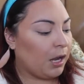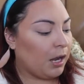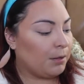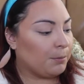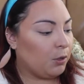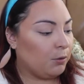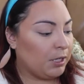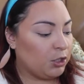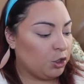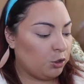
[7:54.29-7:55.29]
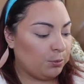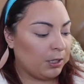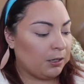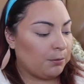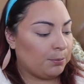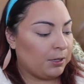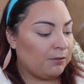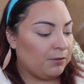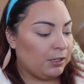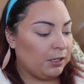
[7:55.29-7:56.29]
I'm going to pick up
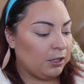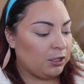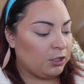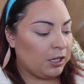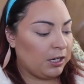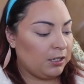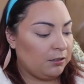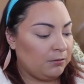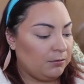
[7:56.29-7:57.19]
a vanilla shade.